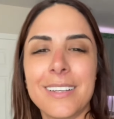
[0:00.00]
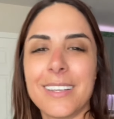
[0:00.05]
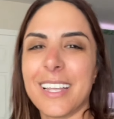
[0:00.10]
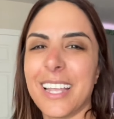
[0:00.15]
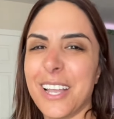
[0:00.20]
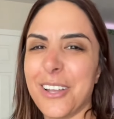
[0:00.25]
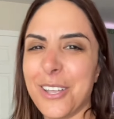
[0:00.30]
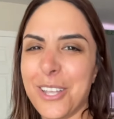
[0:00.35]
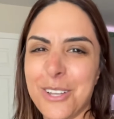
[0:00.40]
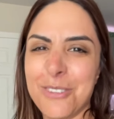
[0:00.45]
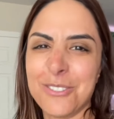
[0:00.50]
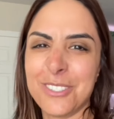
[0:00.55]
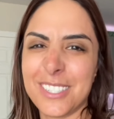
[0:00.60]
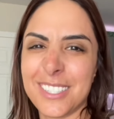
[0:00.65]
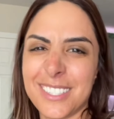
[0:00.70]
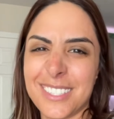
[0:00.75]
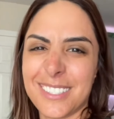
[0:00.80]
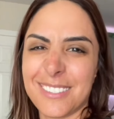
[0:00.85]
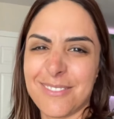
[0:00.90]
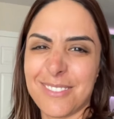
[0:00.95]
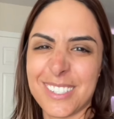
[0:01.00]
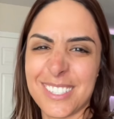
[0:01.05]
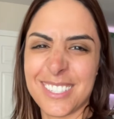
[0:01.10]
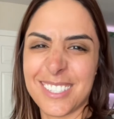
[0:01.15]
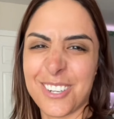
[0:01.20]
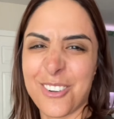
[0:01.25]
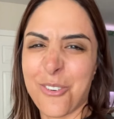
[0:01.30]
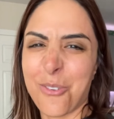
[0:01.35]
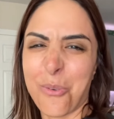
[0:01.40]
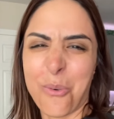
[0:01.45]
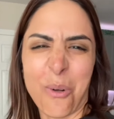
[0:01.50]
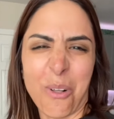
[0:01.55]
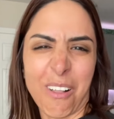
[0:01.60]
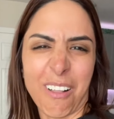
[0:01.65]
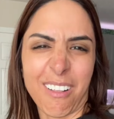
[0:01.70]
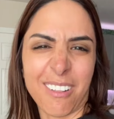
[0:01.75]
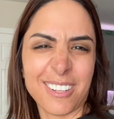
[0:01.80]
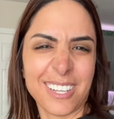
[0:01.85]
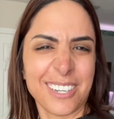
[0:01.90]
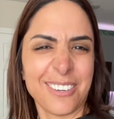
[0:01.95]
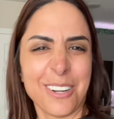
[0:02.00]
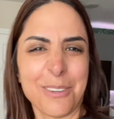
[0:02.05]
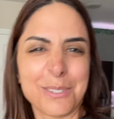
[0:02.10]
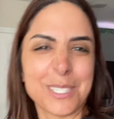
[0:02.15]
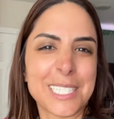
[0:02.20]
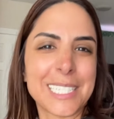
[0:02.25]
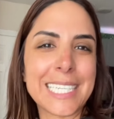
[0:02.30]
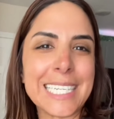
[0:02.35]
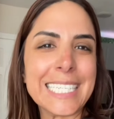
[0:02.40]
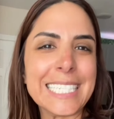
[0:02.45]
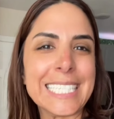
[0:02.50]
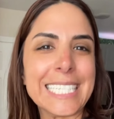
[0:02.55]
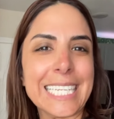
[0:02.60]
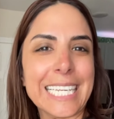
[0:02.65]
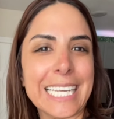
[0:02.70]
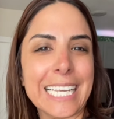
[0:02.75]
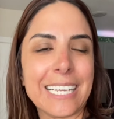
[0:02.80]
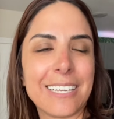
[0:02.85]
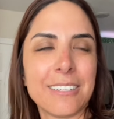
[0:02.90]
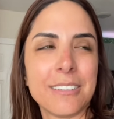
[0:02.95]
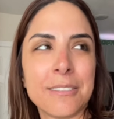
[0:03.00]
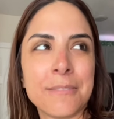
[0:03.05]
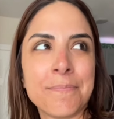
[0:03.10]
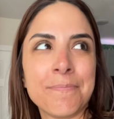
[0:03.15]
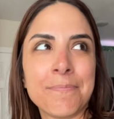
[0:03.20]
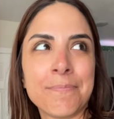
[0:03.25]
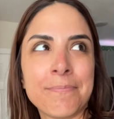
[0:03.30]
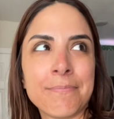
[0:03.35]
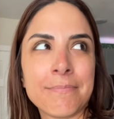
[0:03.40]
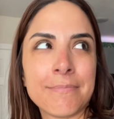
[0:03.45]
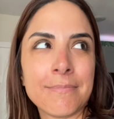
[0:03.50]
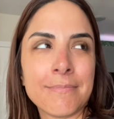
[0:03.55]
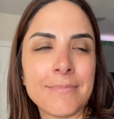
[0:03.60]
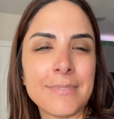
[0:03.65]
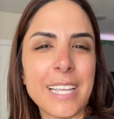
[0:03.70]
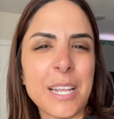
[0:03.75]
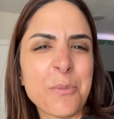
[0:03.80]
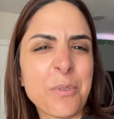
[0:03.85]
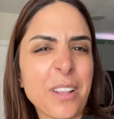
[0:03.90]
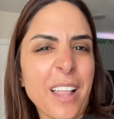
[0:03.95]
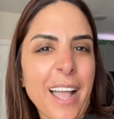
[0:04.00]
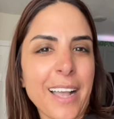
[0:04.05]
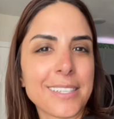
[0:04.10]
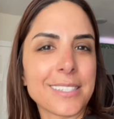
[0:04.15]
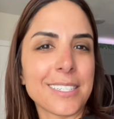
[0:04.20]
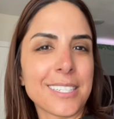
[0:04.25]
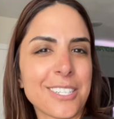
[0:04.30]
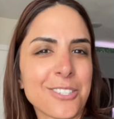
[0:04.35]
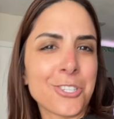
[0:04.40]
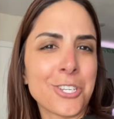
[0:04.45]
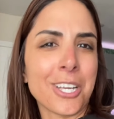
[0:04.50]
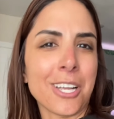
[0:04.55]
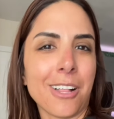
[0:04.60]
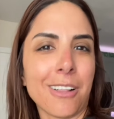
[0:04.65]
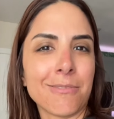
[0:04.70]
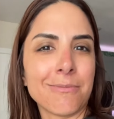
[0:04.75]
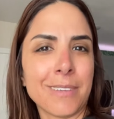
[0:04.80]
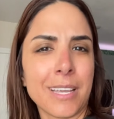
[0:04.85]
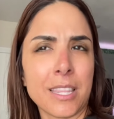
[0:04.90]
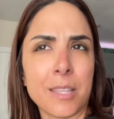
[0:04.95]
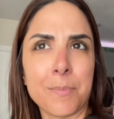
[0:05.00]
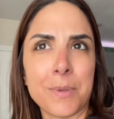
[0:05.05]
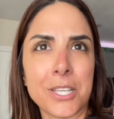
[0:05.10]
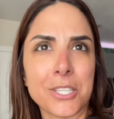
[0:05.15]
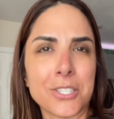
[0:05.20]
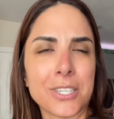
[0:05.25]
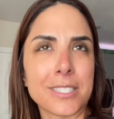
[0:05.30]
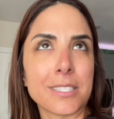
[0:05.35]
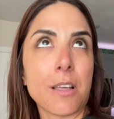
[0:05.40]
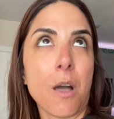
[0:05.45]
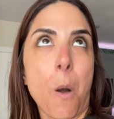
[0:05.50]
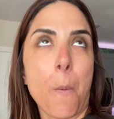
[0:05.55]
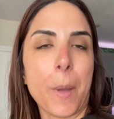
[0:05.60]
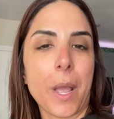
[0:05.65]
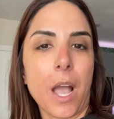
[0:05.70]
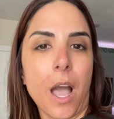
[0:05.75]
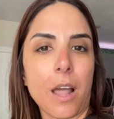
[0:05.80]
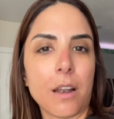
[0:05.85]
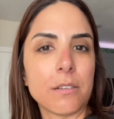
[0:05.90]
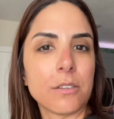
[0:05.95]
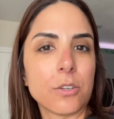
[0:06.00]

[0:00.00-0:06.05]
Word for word: Cancun just was cool. I don't know, it was just easy and relaxing and chill and the beaches. Oh my God.